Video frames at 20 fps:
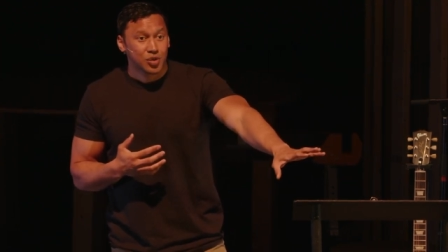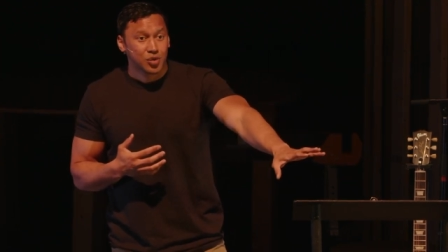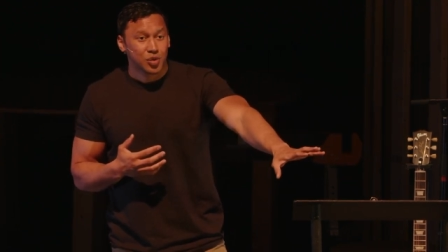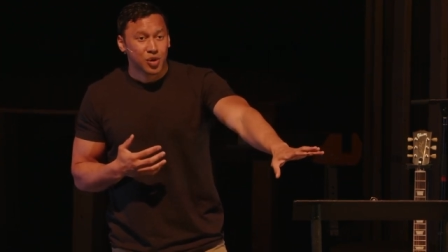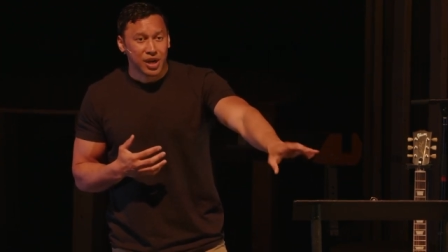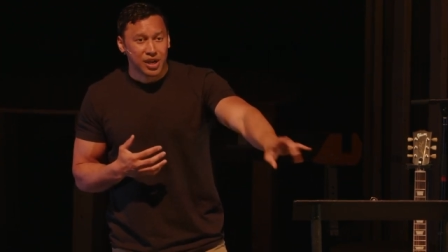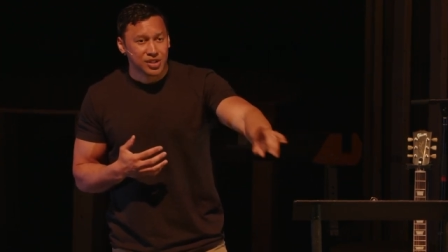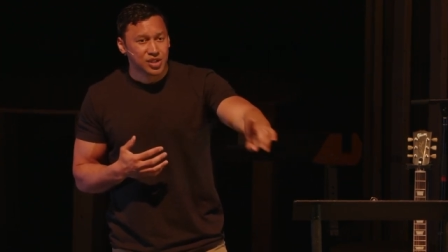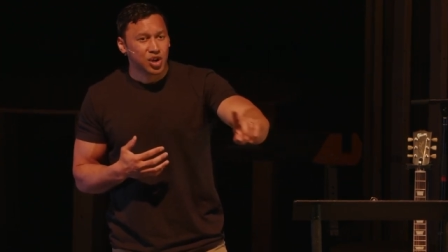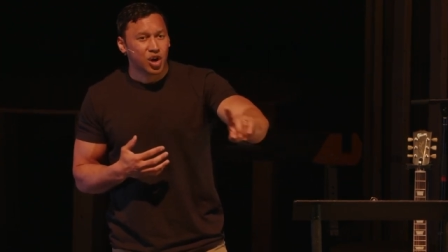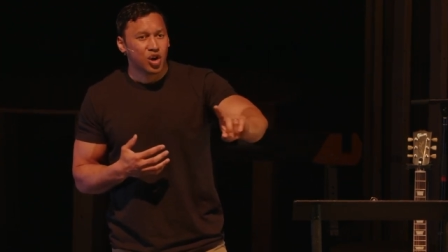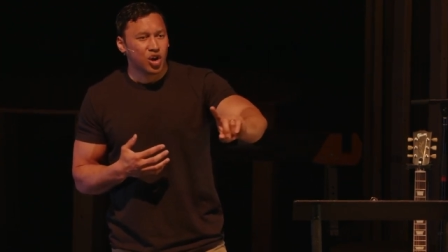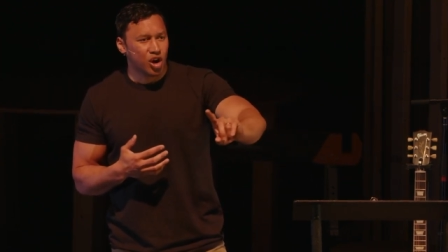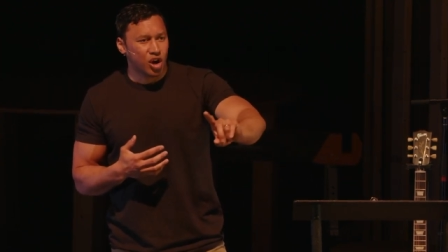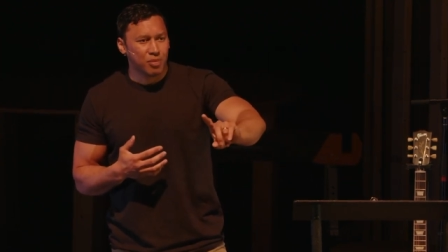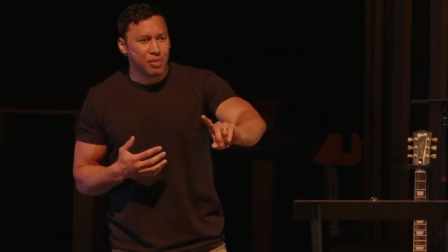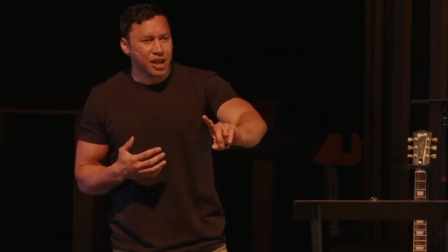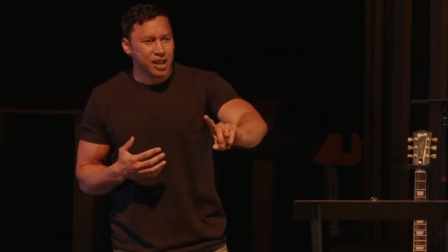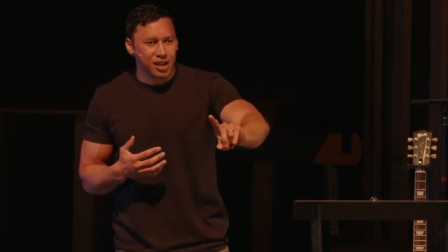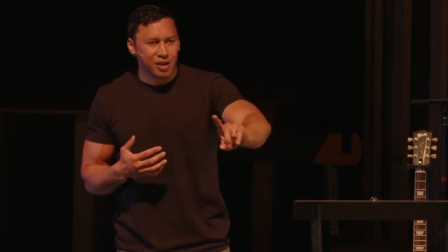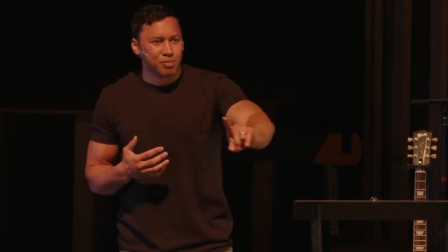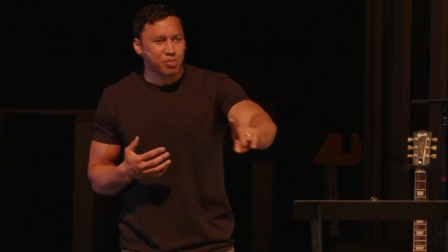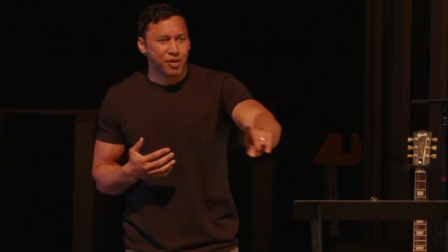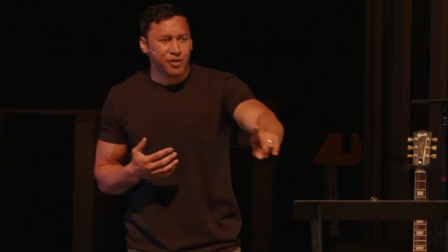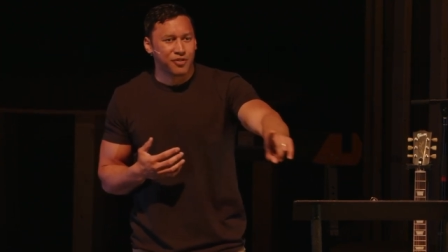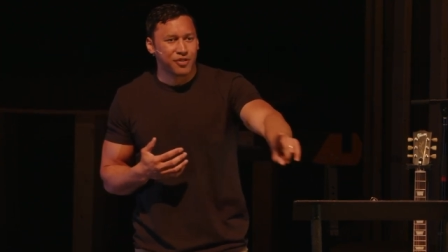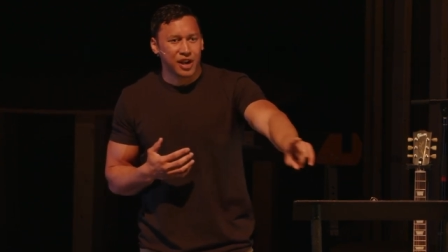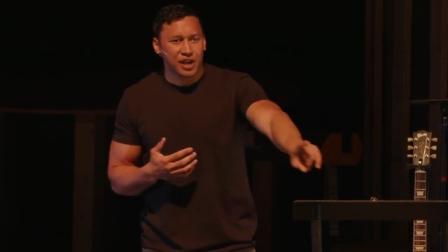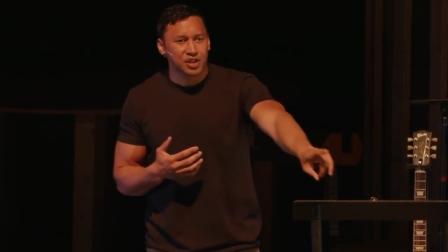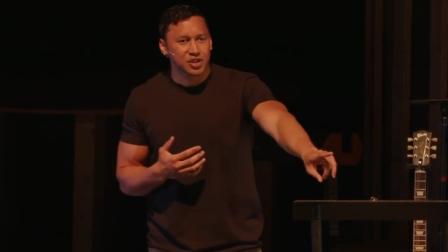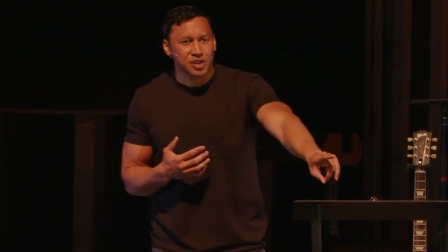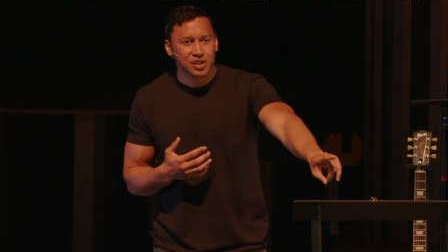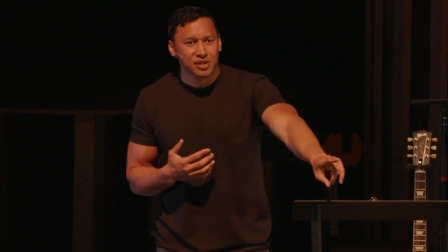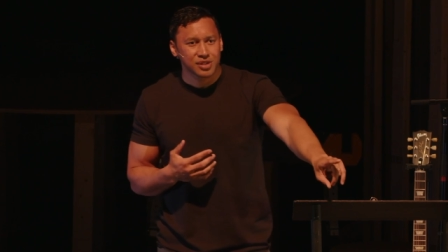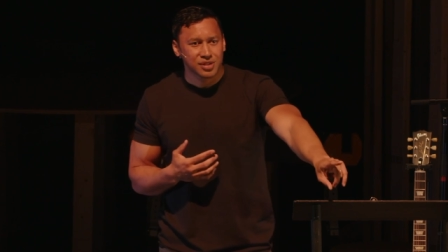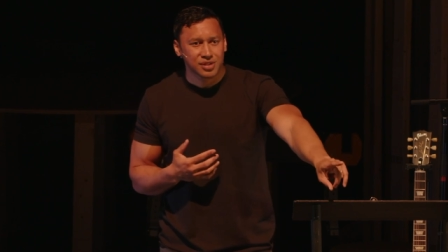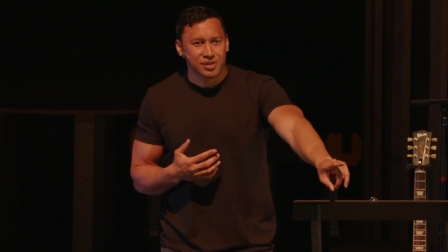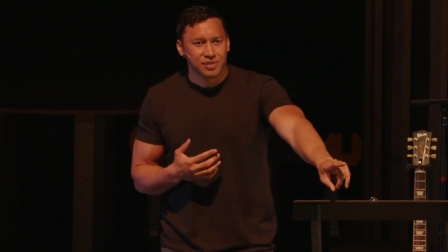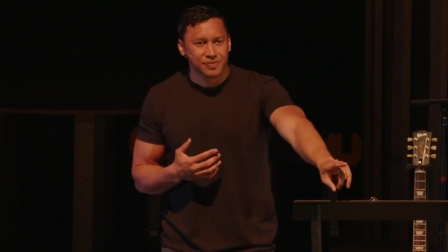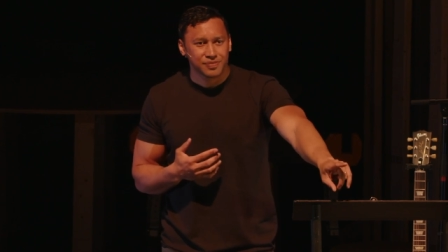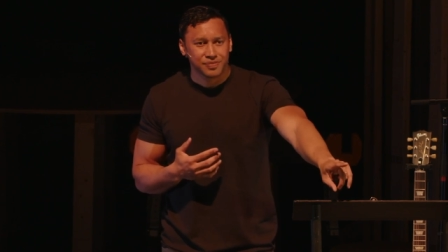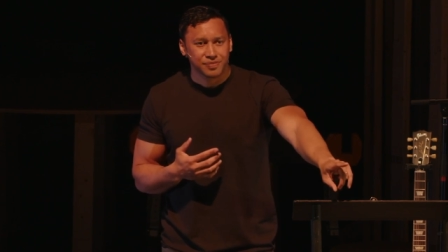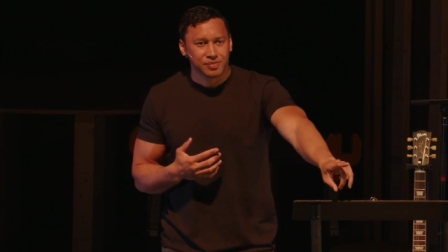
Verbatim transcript: where I saw all my imperfections